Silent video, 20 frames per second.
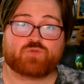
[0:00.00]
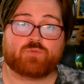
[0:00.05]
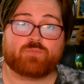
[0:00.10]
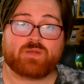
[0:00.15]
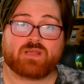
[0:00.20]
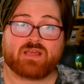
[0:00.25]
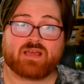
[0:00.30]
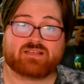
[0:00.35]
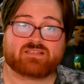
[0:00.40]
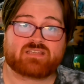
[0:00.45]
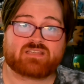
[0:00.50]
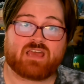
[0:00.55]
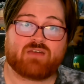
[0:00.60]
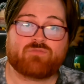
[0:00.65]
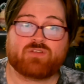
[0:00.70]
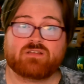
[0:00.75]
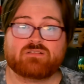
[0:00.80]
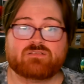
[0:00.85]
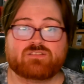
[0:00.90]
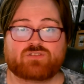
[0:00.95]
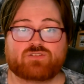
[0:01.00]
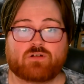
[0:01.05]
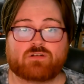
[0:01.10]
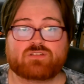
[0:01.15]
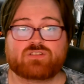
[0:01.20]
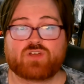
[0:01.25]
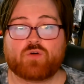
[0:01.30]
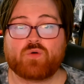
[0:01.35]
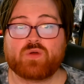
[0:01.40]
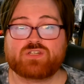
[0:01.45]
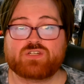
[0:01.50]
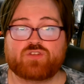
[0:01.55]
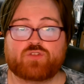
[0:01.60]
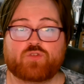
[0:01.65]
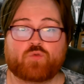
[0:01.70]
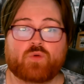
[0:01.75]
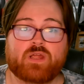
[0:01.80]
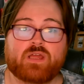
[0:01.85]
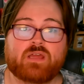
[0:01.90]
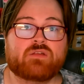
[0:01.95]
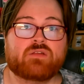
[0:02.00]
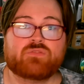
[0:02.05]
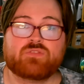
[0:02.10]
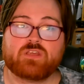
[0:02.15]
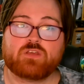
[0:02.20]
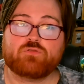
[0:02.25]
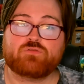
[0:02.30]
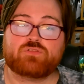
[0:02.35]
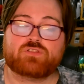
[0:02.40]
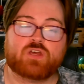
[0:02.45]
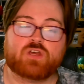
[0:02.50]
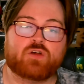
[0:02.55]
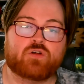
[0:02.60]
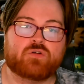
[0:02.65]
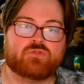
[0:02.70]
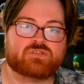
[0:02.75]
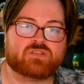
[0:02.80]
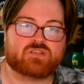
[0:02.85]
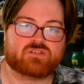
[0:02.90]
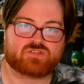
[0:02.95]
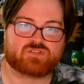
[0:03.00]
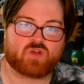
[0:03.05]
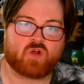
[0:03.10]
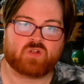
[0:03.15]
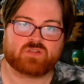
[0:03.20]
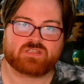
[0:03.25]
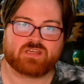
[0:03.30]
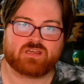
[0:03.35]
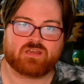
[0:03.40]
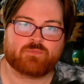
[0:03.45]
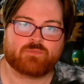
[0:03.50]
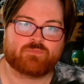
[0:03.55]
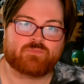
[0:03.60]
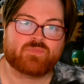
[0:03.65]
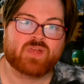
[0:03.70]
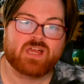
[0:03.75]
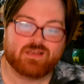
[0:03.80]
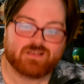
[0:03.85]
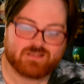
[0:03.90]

would be as Kevin starts going to the ring, the Usos assault him,